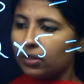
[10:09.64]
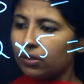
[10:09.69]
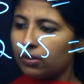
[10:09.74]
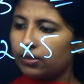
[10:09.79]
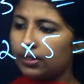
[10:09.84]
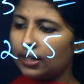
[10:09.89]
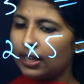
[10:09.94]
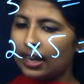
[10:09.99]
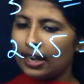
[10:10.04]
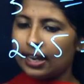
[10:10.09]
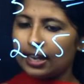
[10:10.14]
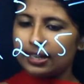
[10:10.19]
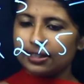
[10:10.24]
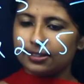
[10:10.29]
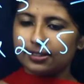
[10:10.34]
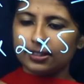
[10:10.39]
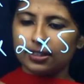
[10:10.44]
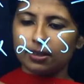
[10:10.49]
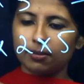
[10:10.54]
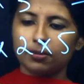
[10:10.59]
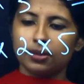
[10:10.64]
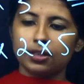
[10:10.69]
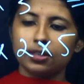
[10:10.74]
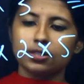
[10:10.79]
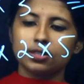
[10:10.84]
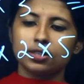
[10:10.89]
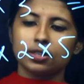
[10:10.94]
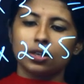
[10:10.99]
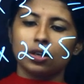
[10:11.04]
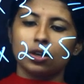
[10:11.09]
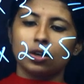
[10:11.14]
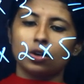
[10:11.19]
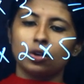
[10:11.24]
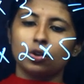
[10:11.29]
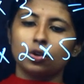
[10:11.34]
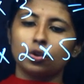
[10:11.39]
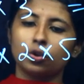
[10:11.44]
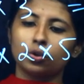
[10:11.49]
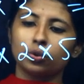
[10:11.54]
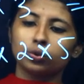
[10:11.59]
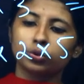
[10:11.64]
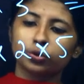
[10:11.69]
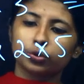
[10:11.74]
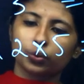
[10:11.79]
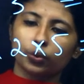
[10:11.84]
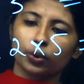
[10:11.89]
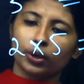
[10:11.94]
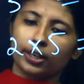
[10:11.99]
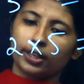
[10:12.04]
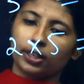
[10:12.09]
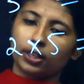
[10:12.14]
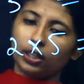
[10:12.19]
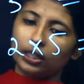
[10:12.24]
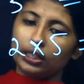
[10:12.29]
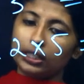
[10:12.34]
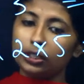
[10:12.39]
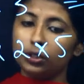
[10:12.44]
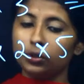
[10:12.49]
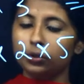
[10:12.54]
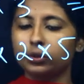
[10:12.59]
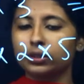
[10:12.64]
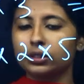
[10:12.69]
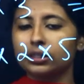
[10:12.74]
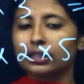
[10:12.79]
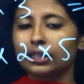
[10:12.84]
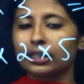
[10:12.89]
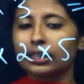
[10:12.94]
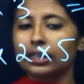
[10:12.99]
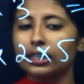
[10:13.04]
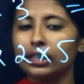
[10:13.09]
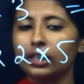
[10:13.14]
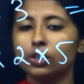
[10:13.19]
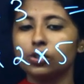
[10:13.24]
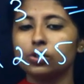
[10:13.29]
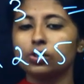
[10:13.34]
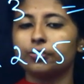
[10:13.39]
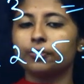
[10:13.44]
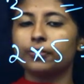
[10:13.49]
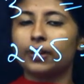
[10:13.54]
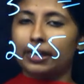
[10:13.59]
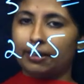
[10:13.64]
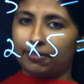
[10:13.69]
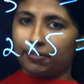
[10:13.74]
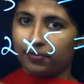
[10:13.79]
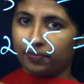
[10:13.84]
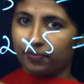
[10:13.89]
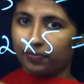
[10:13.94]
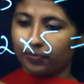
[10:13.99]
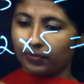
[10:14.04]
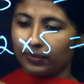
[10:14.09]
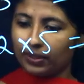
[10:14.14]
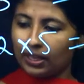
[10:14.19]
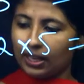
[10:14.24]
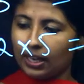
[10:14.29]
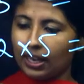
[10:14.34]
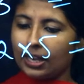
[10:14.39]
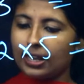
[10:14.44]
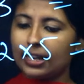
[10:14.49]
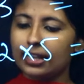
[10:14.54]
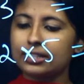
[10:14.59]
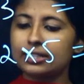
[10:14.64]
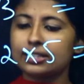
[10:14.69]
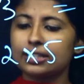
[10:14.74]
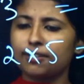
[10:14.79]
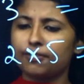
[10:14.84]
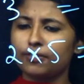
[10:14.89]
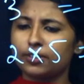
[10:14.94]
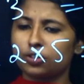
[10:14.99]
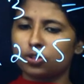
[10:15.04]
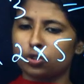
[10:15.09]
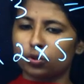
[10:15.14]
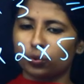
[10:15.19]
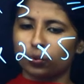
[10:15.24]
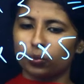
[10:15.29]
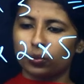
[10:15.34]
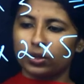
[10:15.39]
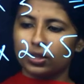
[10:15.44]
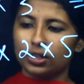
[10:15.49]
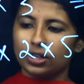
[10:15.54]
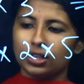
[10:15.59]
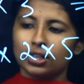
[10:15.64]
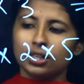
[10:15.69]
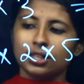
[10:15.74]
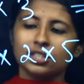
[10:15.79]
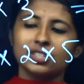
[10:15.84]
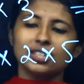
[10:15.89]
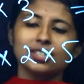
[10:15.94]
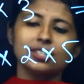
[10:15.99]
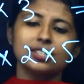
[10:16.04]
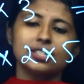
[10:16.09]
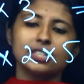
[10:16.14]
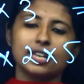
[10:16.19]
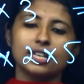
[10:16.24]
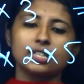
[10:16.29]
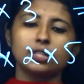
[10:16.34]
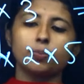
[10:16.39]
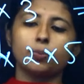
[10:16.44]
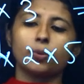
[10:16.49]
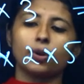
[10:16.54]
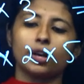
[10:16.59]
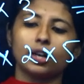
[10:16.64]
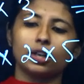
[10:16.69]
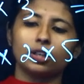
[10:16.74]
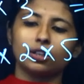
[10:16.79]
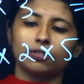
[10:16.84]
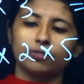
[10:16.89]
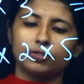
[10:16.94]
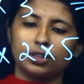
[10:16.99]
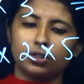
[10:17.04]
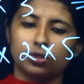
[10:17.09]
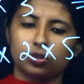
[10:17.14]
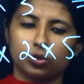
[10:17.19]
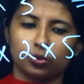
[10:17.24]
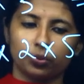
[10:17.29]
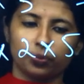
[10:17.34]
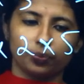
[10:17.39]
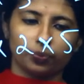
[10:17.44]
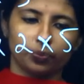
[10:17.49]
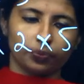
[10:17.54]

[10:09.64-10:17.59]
see LCM is 2 square into 3 into 5 and HCF is 2. Just take the product of these two.